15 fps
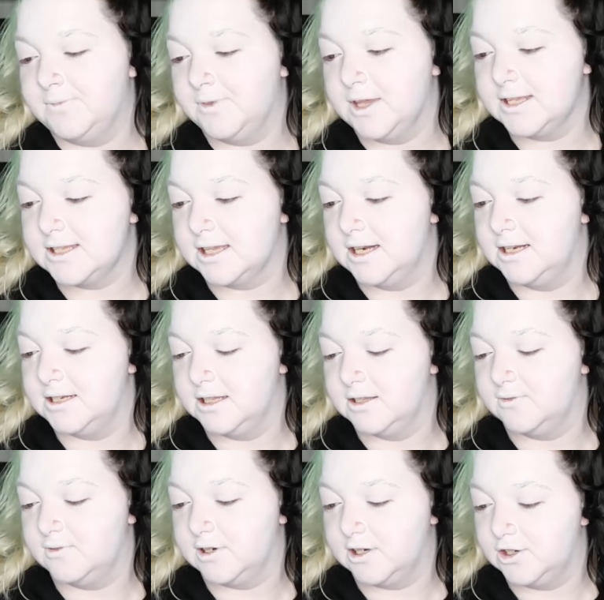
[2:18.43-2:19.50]
Let's get into
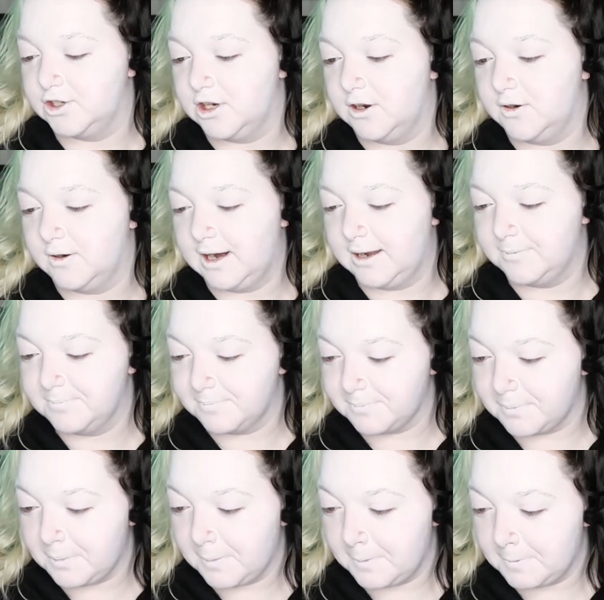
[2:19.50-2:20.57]
this freaking show, right?
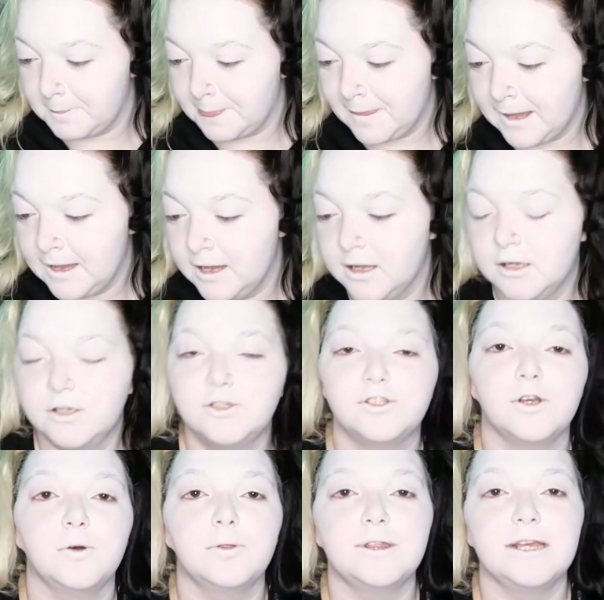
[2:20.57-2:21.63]

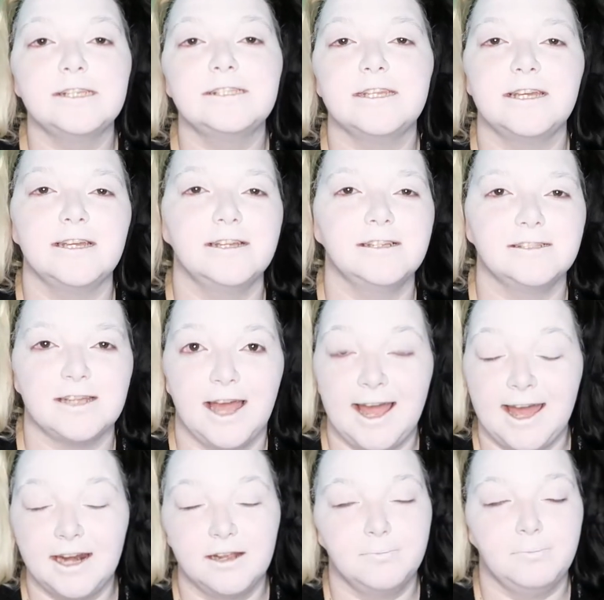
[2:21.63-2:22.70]
So this is, I
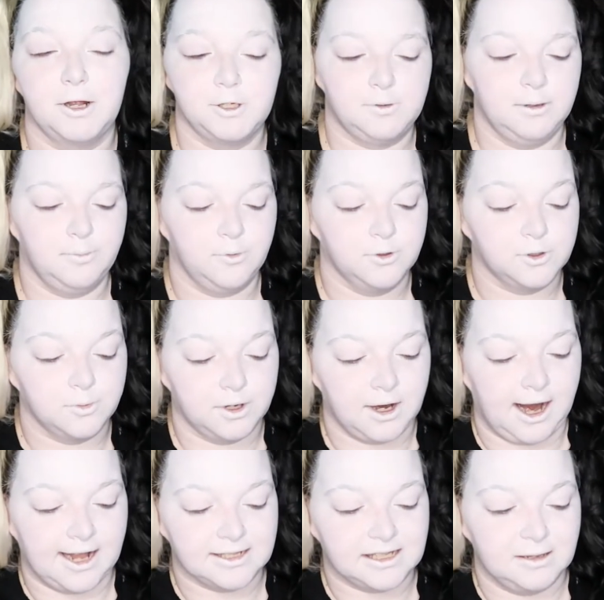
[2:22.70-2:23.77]
had a bunch of people on Twitter
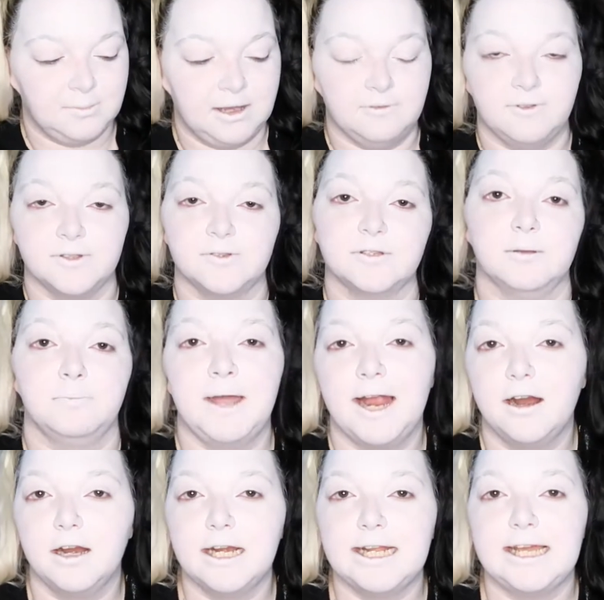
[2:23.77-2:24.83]
asking me if this was a
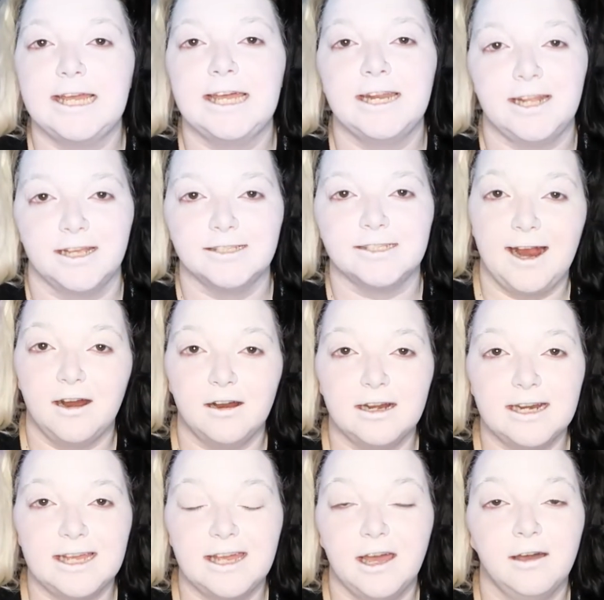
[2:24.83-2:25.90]
parody. It is a
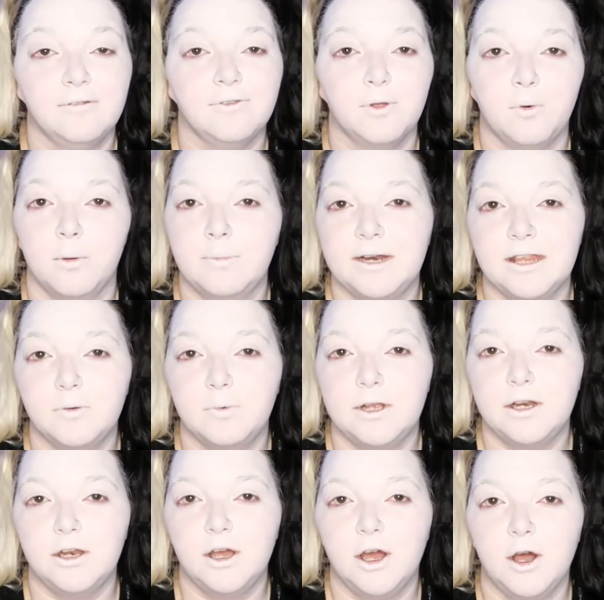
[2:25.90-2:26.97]
parody of The Woman in the
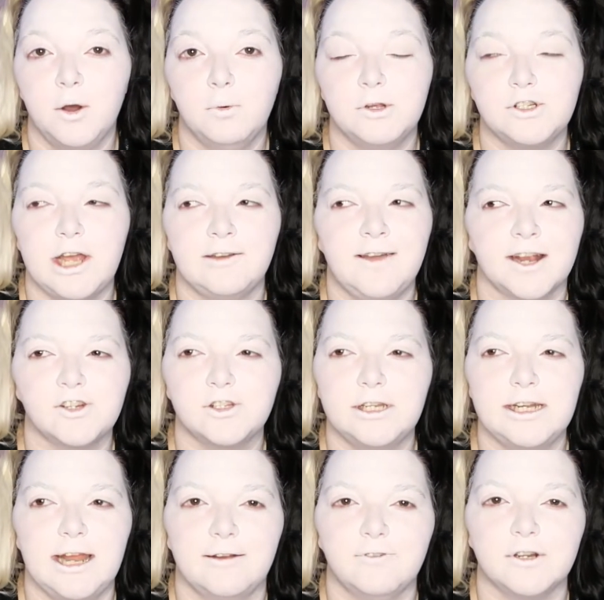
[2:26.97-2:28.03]
Window, which I've actually
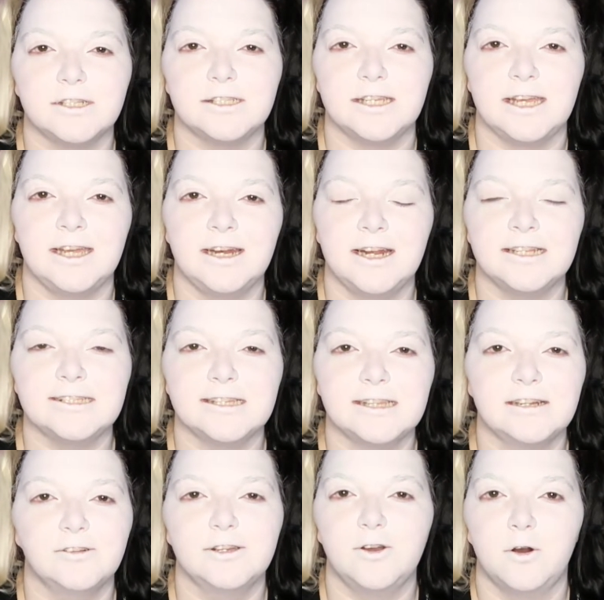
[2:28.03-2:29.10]
never seen. It's
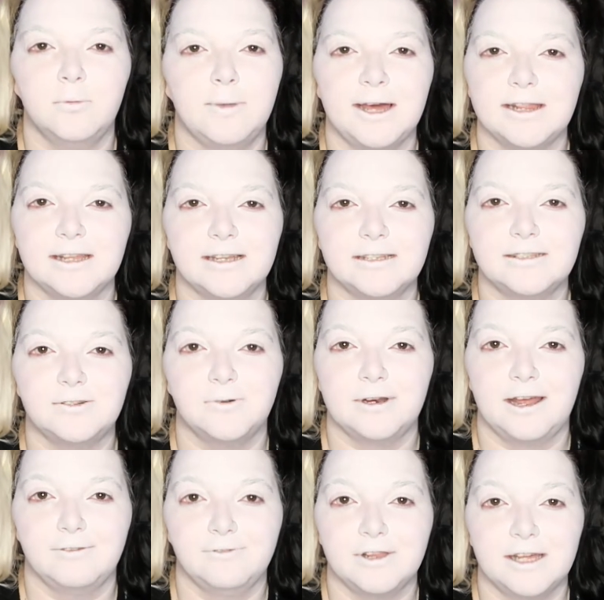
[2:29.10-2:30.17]
literally on my list on
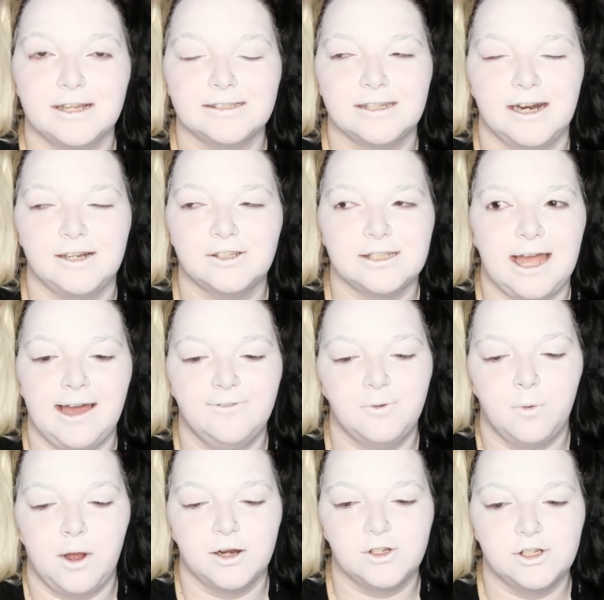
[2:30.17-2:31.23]
Netflix and I just haven't
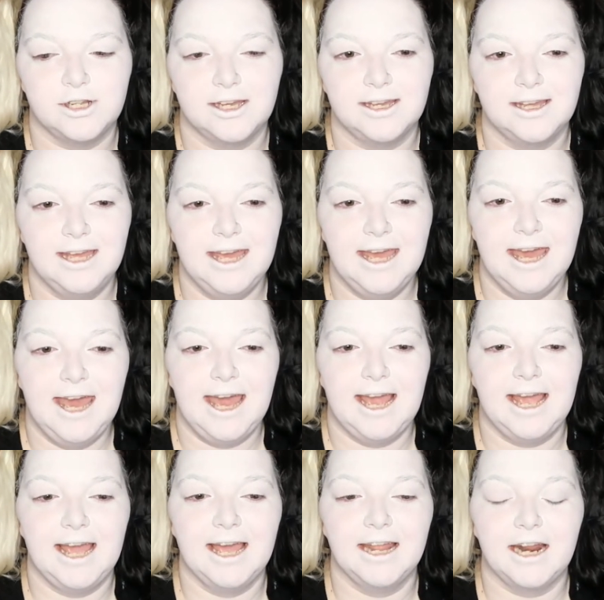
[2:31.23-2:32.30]
watched it.
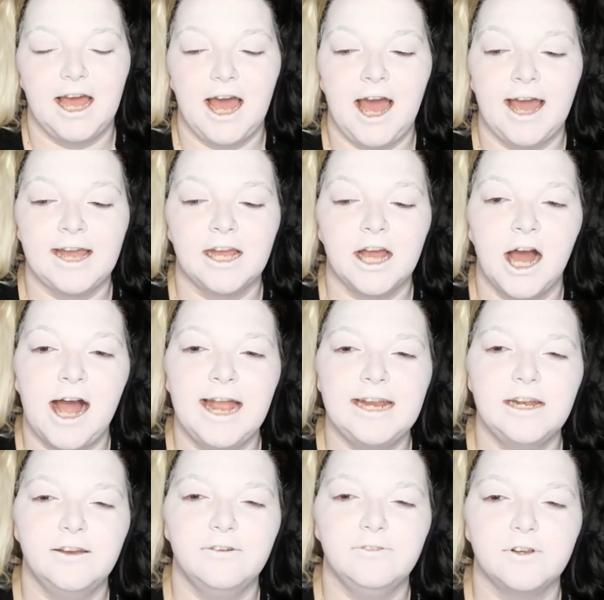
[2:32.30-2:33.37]
And I kind
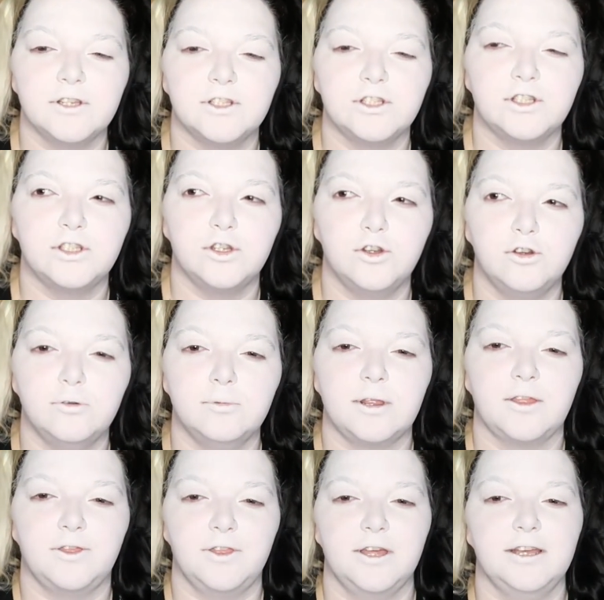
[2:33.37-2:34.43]
of assumed
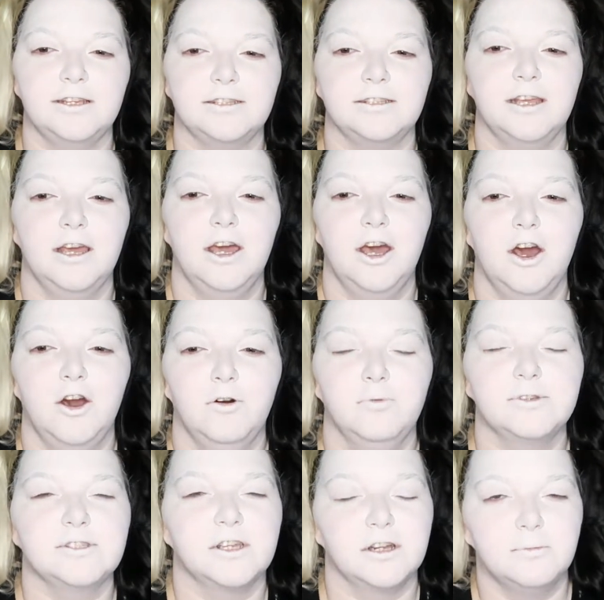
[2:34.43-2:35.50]
that this
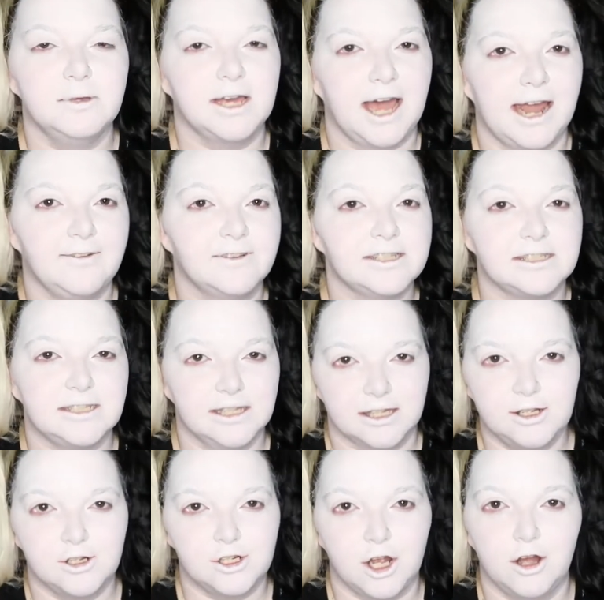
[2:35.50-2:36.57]
was going to be kind of a
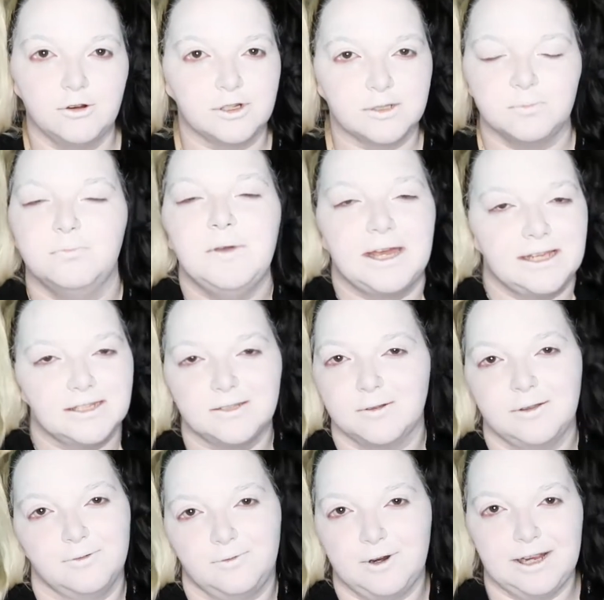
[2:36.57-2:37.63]
silly show just based on
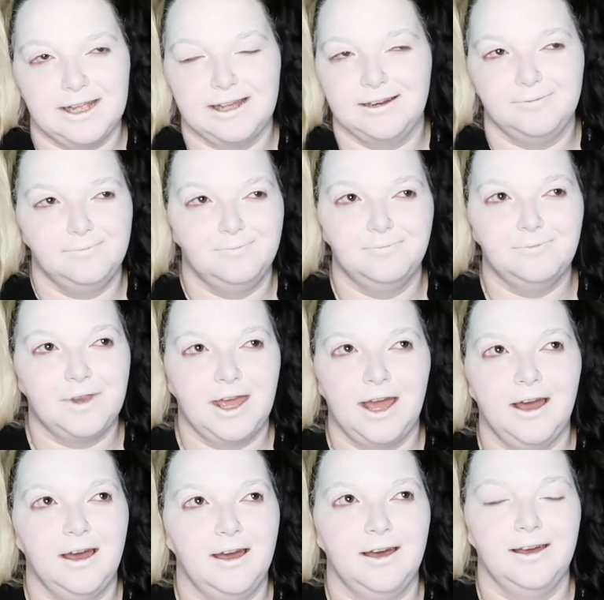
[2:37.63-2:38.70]
the freaking
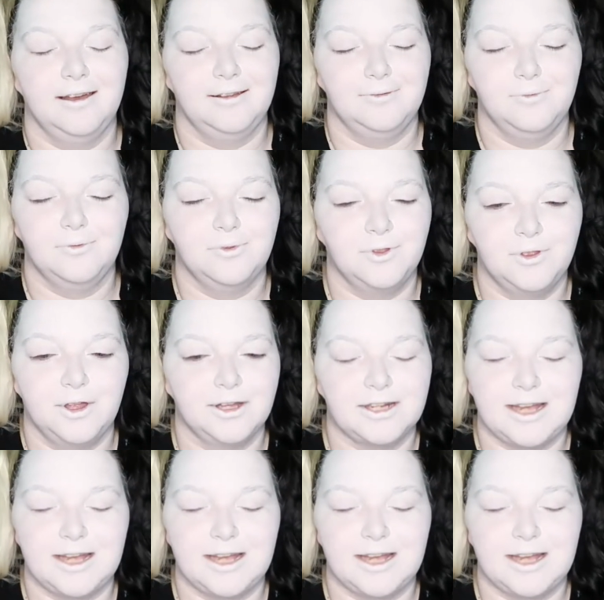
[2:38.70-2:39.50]
the